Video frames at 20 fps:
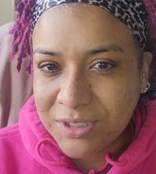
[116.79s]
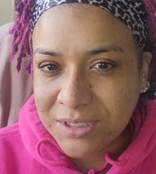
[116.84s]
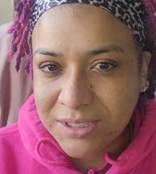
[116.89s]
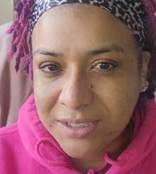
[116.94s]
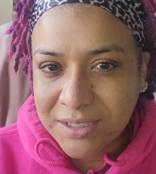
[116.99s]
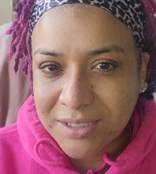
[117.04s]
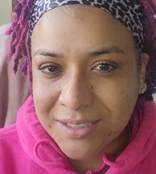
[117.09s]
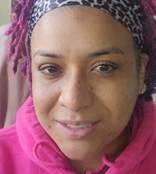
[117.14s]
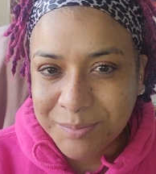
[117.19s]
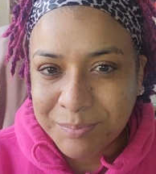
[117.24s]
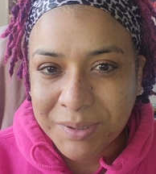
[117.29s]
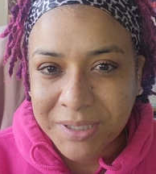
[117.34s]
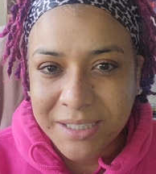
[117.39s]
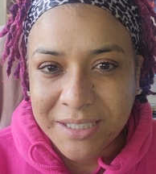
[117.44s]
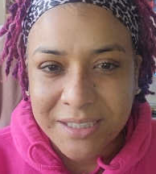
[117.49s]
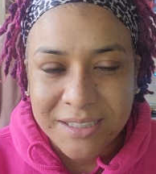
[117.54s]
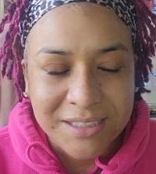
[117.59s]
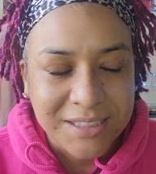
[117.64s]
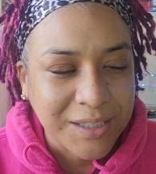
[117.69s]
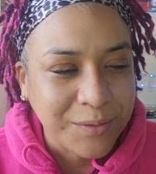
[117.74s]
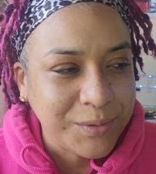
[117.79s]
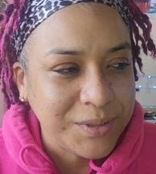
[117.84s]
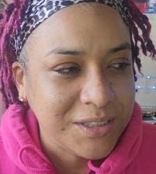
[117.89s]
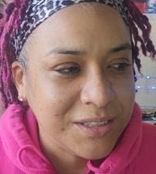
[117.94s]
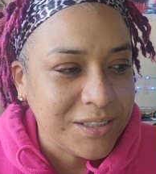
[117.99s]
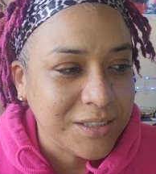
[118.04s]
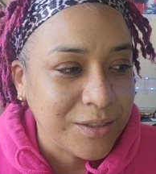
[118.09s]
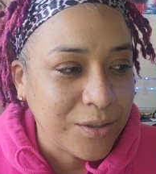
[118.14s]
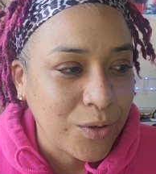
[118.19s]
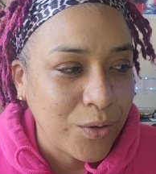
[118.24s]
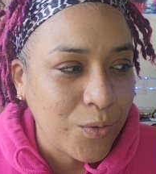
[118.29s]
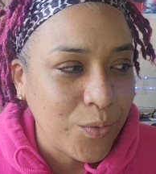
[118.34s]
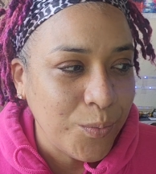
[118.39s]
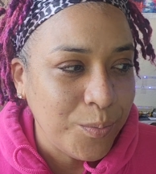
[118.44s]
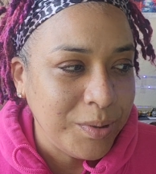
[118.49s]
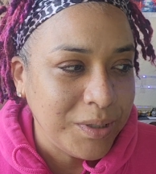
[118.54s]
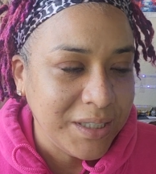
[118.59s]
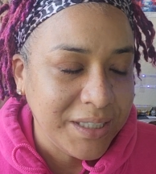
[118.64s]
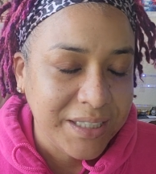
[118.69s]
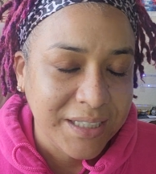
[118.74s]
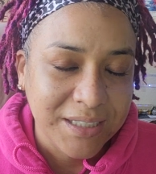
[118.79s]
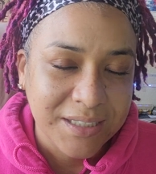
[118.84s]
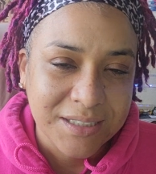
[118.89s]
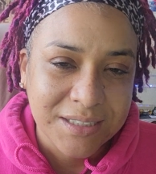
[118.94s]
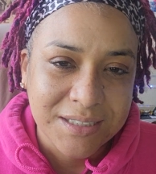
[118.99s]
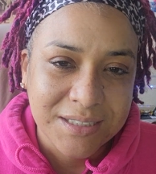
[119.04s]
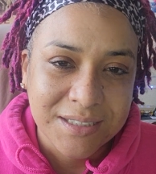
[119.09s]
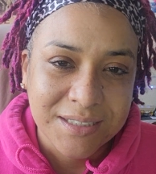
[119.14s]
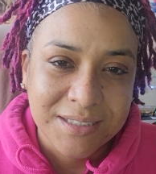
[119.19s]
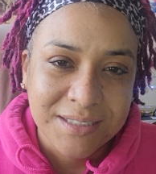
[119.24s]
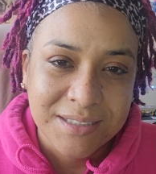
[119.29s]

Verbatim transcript: to his place. I went to the old place.